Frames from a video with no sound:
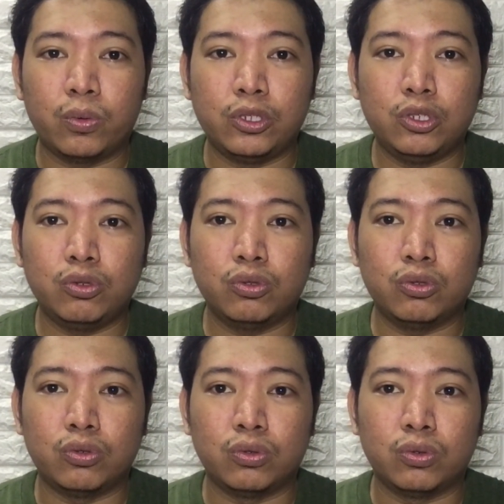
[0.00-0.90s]

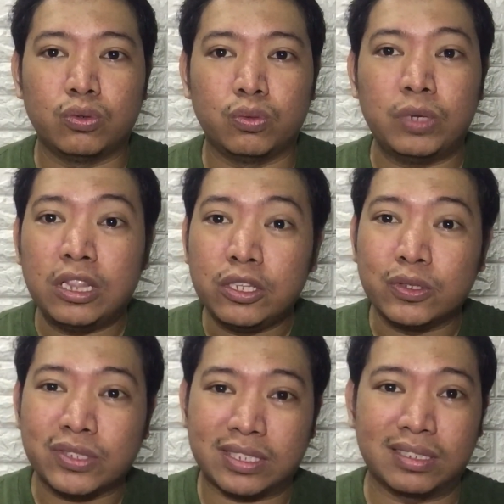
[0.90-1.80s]
you will
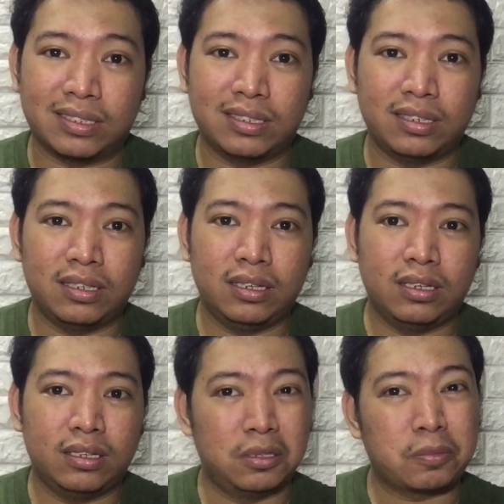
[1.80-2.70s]
use
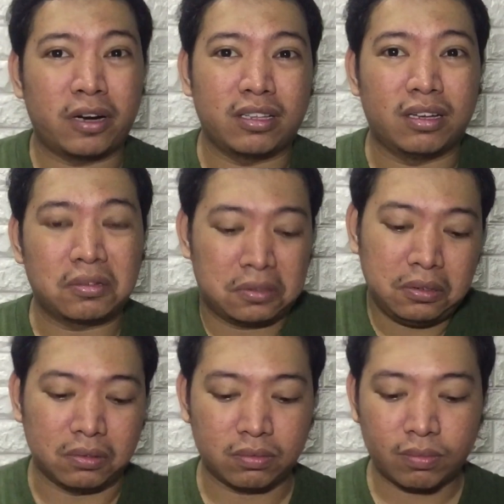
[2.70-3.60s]
the product.
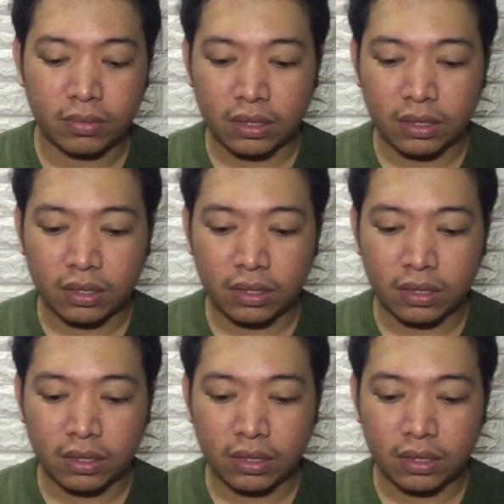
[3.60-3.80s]
So yun.